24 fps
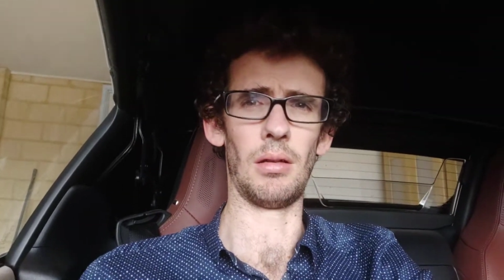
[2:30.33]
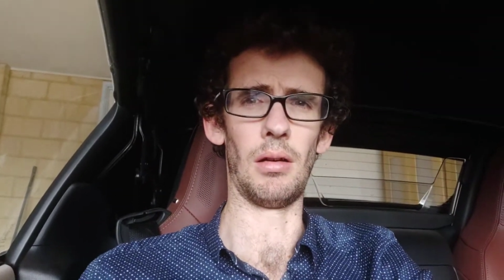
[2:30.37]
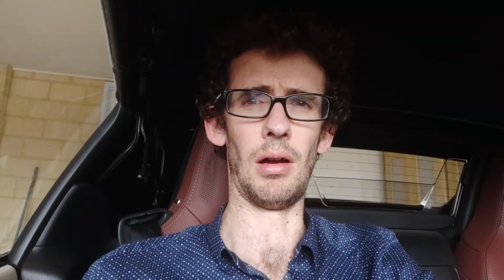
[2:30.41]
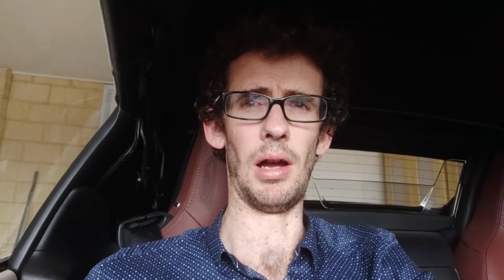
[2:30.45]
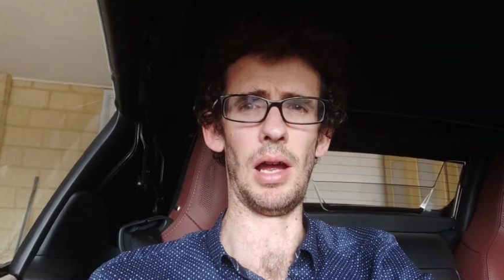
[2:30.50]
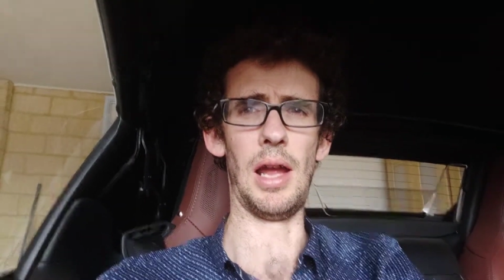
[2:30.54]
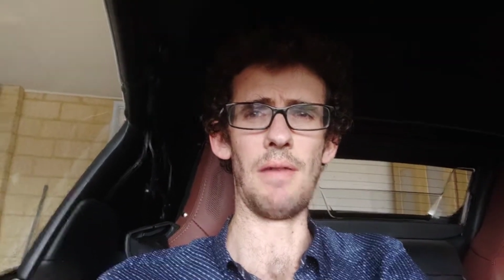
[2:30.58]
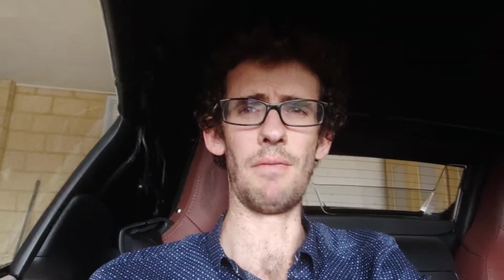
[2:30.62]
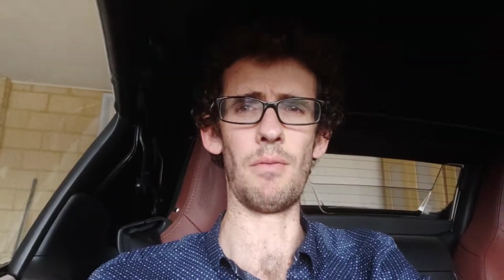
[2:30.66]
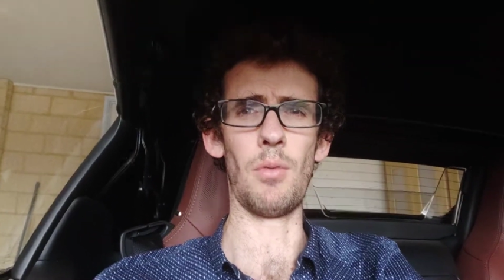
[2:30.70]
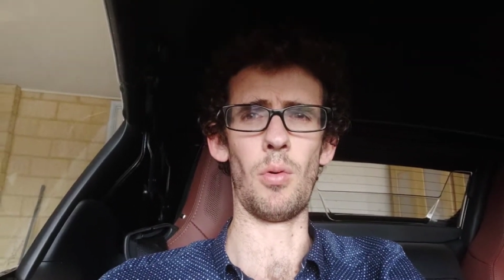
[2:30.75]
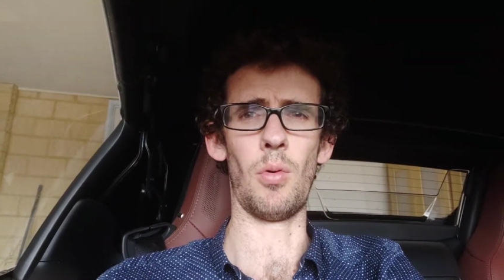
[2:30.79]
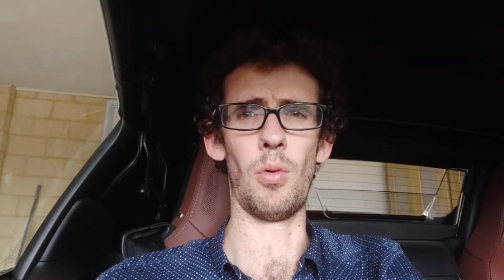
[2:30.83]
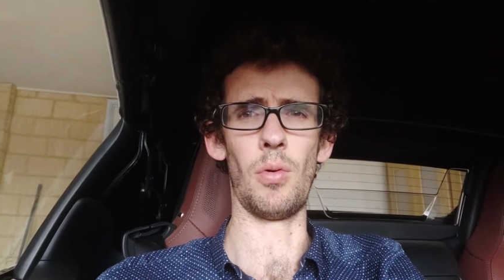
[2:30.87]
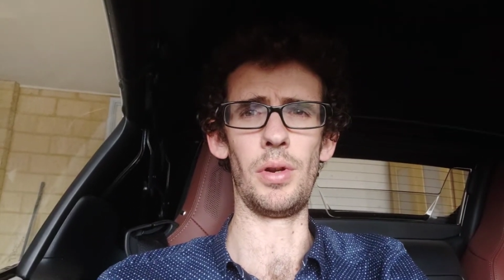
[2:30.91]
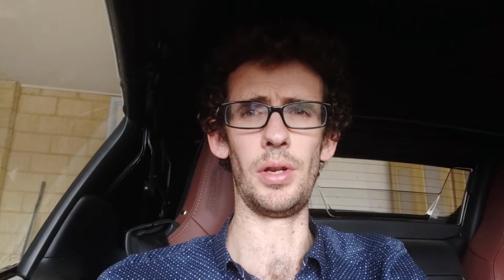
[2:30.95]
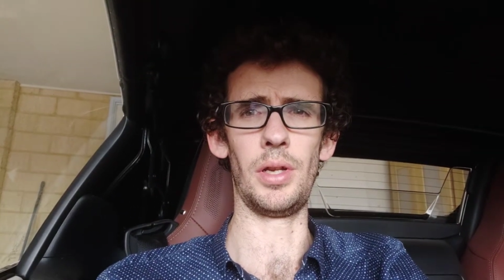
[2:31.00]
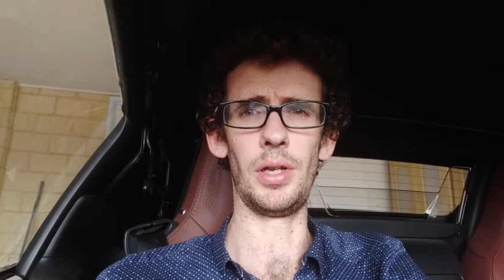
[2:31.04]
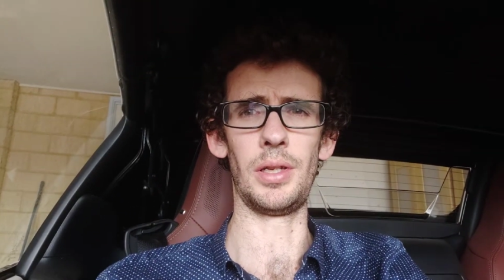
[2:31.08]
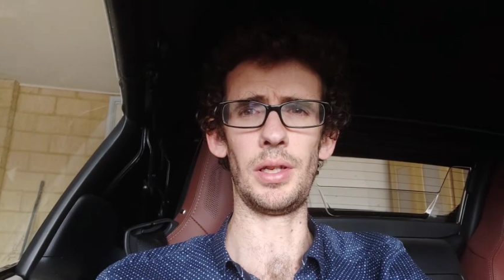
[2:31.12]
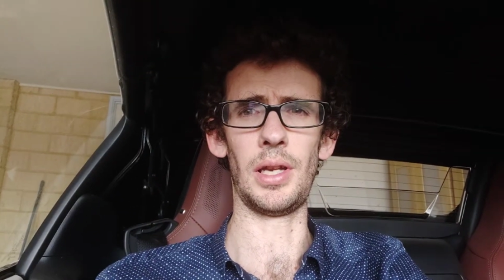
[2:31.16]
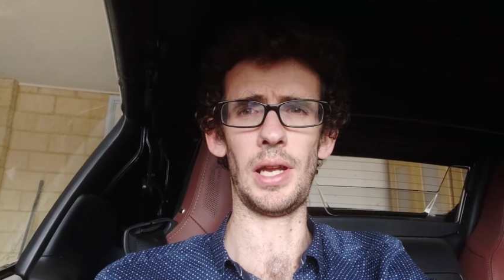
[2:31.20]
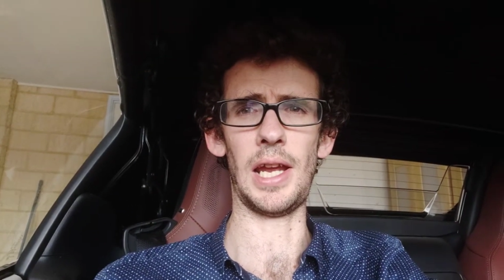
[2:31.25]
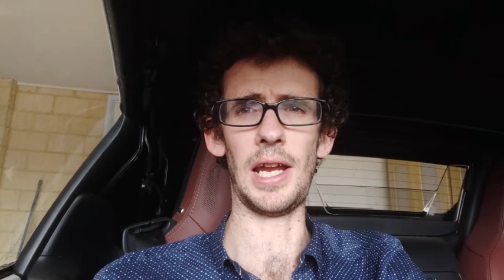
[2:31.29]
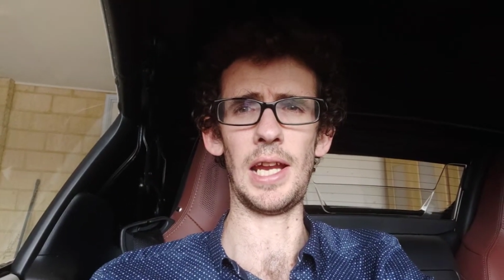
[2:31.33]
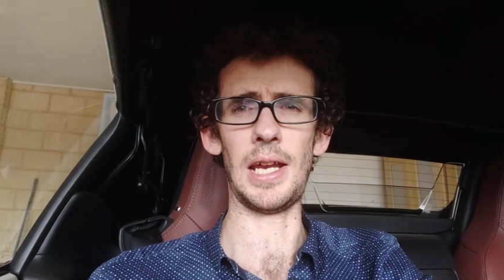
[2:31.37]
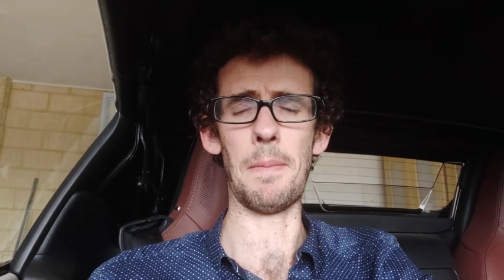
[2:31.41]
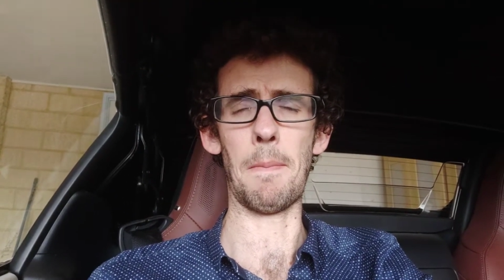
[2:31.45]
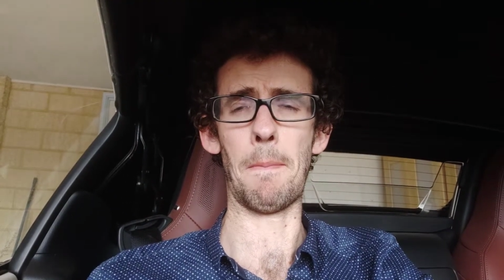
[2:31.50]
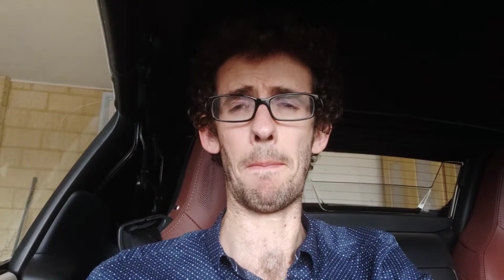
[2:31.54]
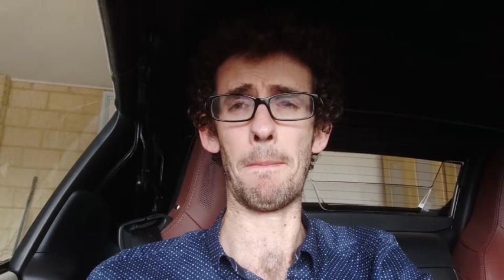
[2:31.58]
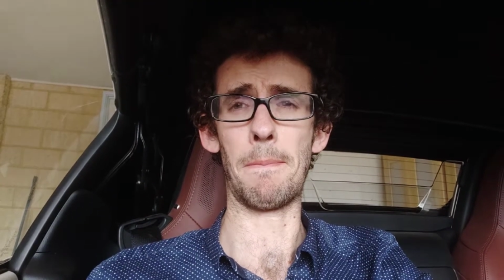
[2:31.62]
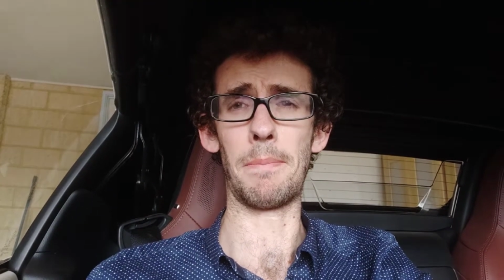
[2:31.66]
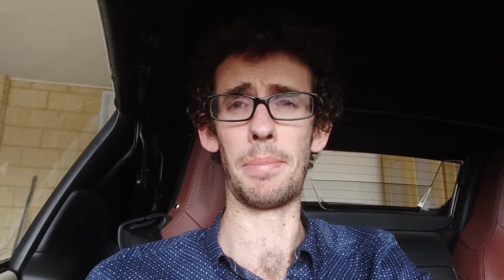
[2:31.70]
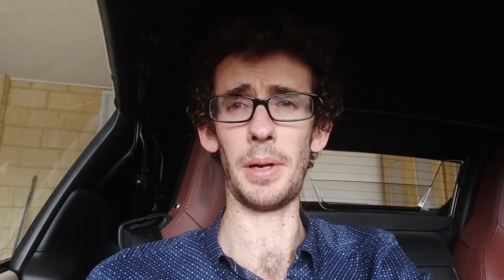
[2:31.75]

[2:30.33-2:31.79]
I've ordered a